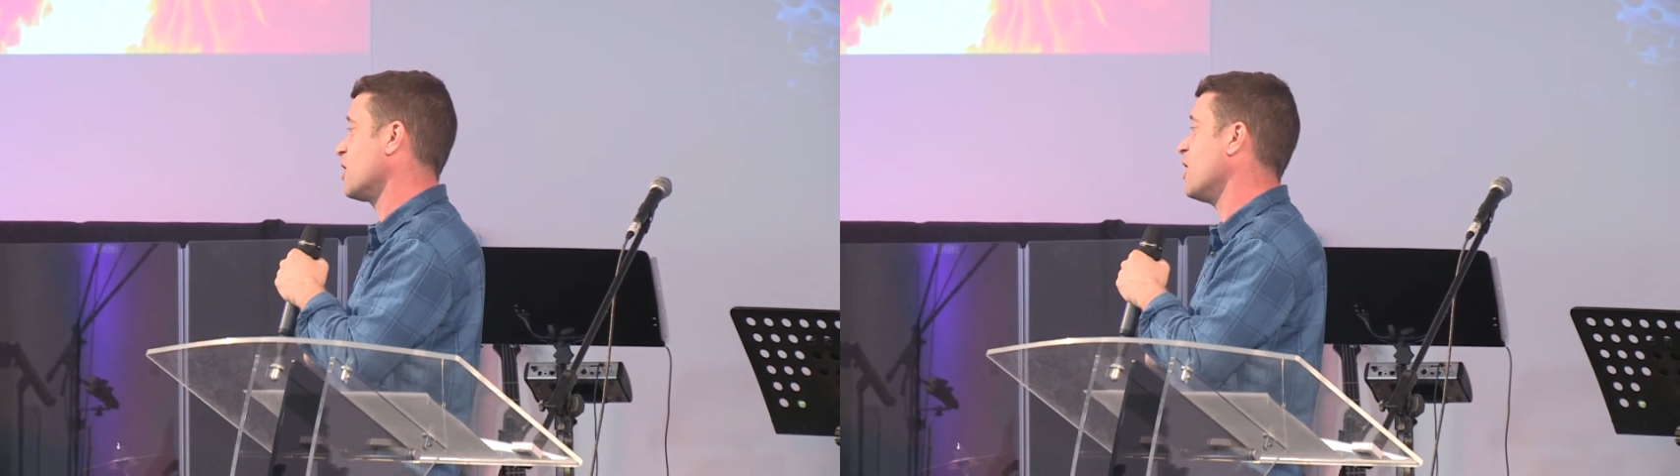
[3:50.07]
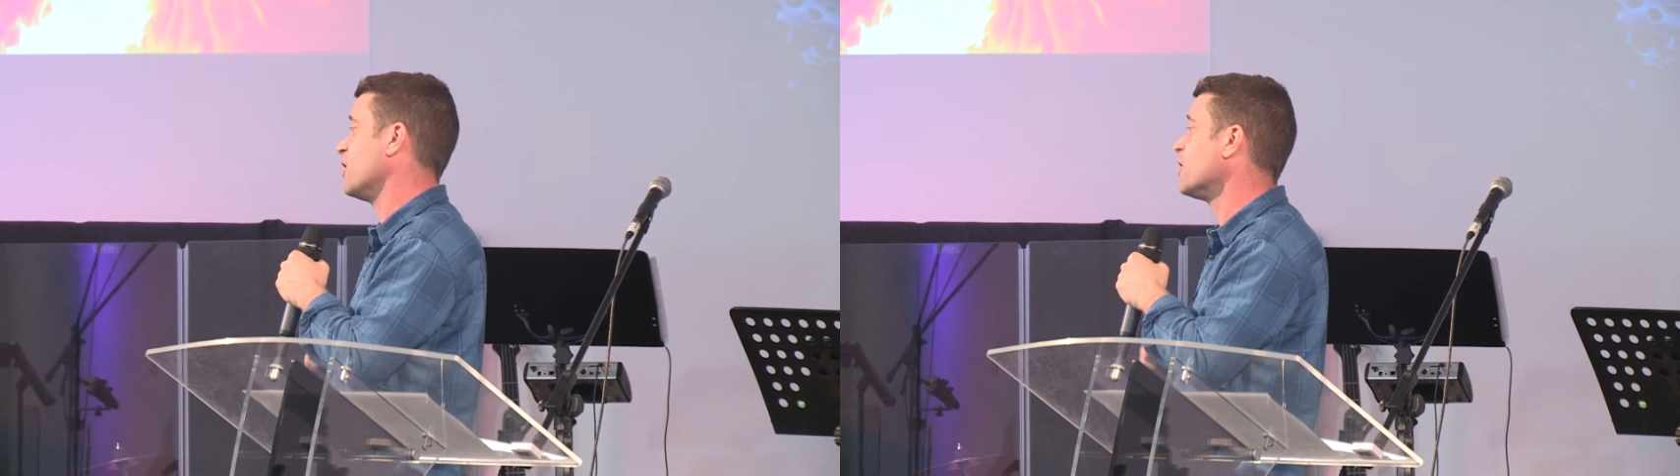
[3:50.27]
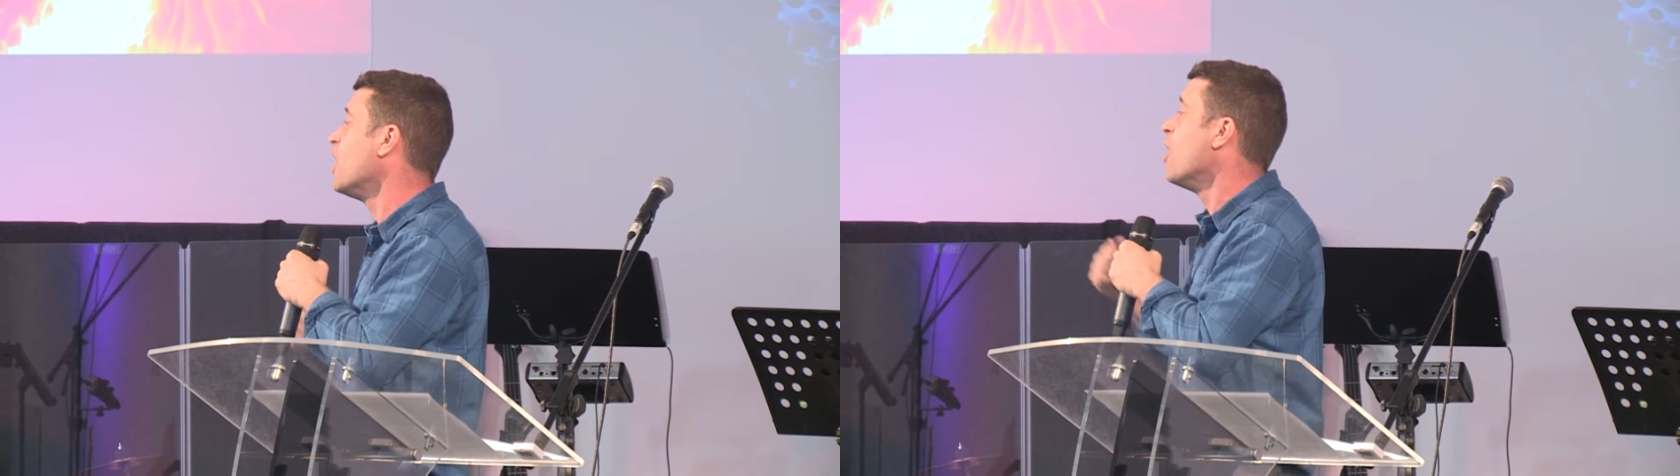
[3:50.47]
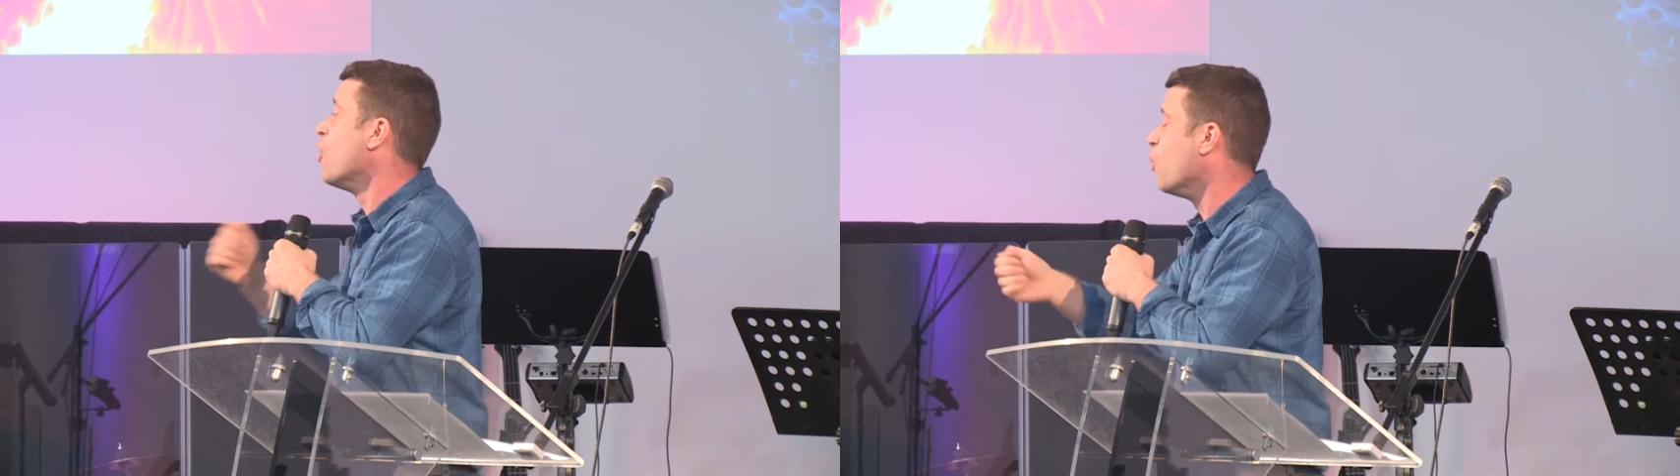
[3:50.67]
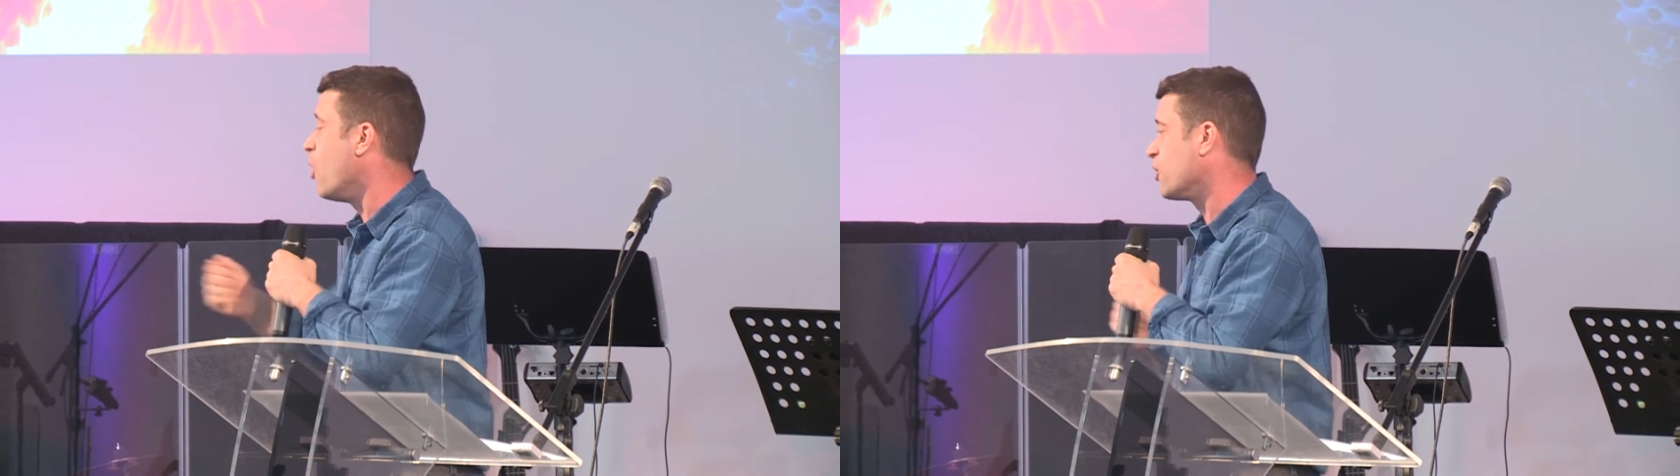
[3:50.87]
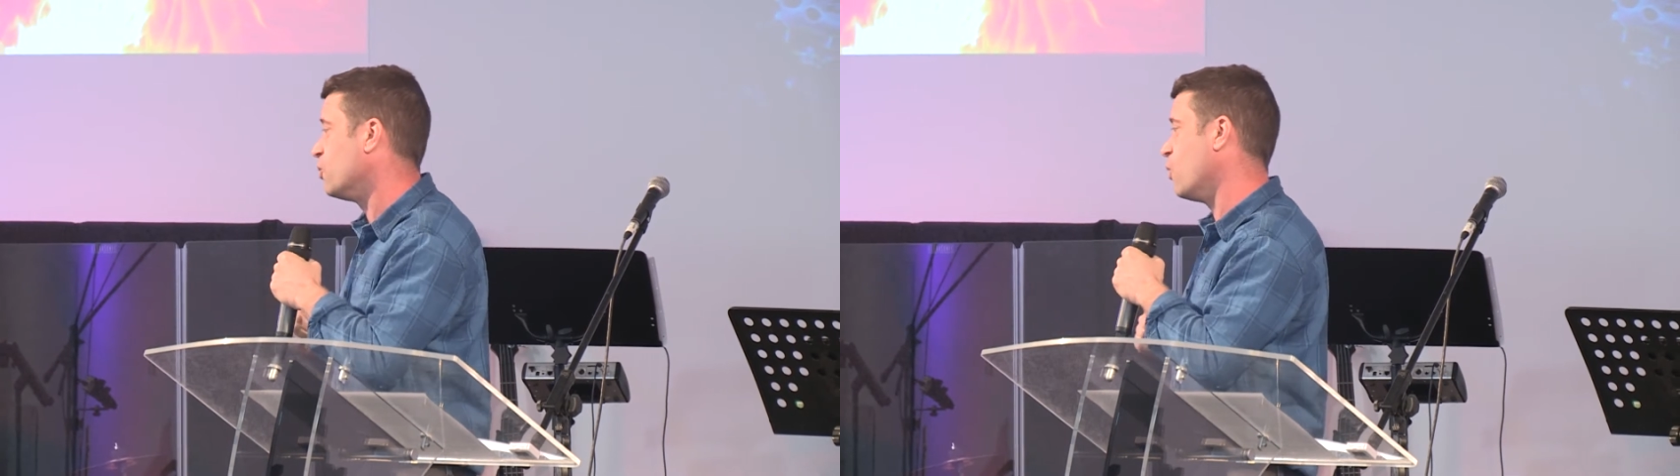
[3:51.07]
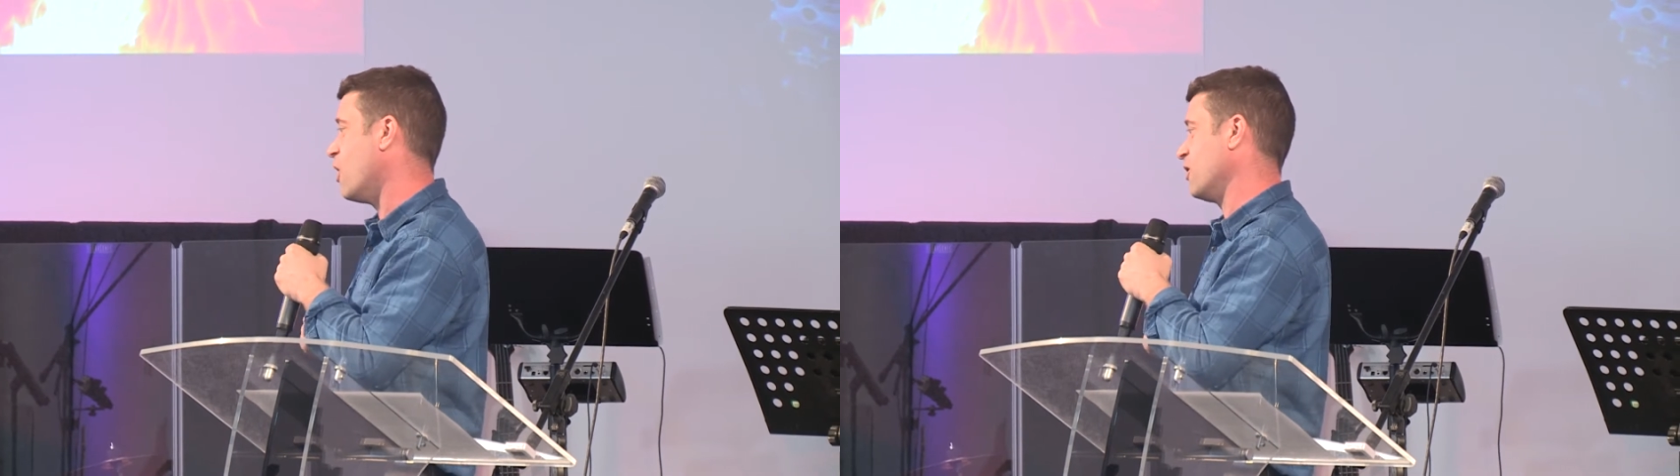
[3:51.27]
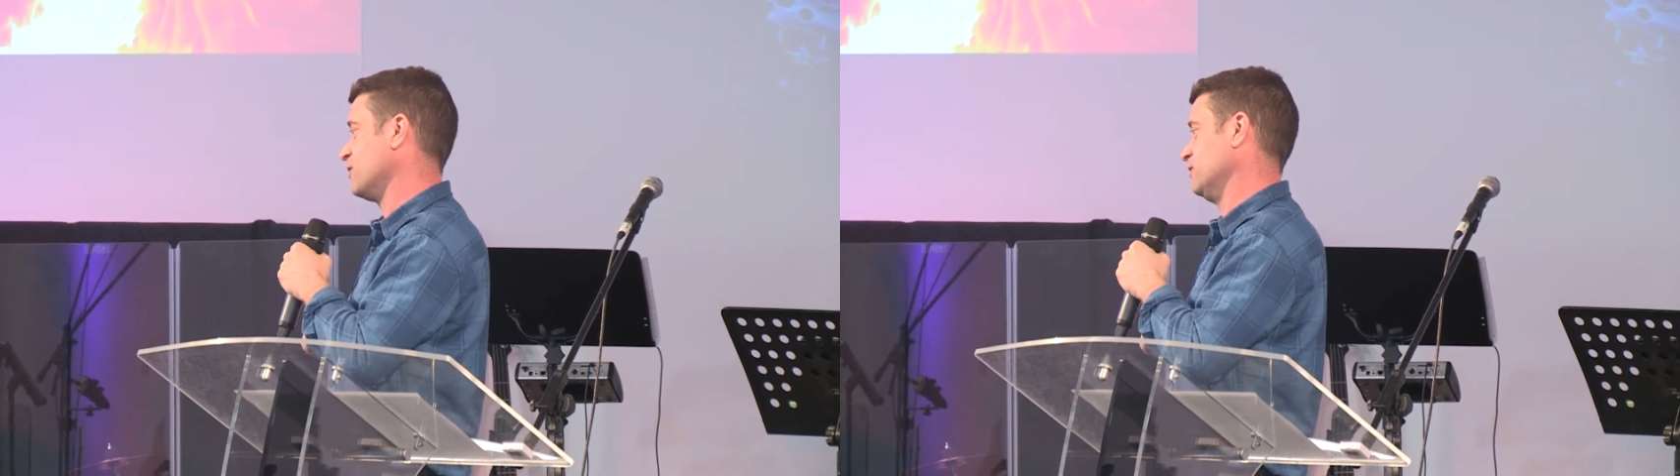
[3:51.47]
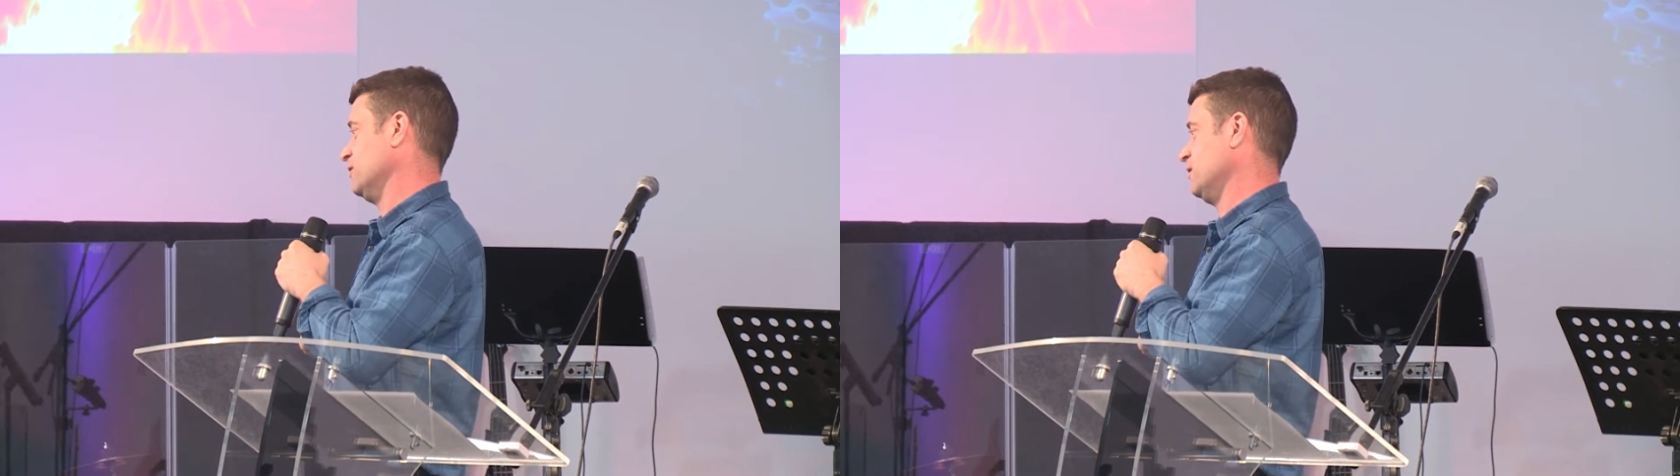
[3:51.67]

God one-on-one,